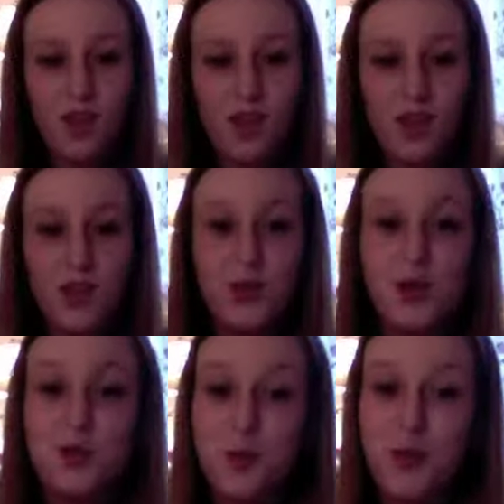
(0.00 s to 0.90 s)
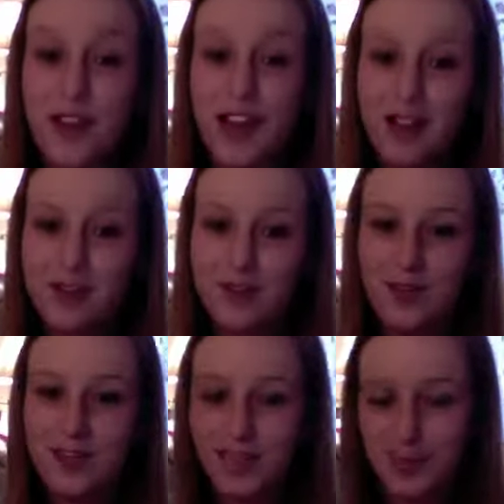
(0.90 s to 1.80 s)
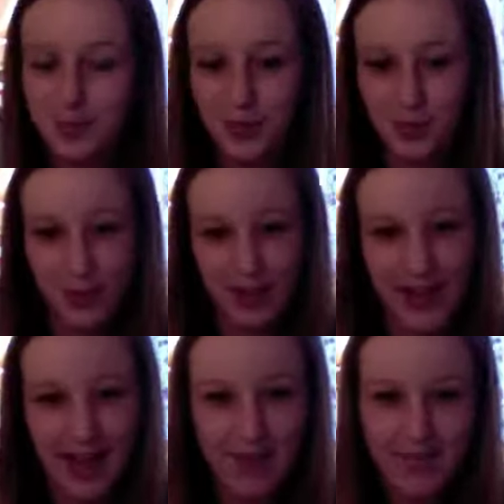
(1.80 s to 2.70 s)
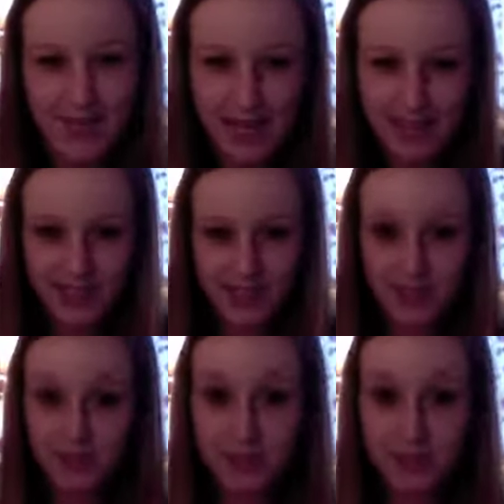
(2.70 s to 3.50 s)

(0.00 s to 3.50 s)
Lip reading: The one point of a type 1 learner that I'd have to say I disagree with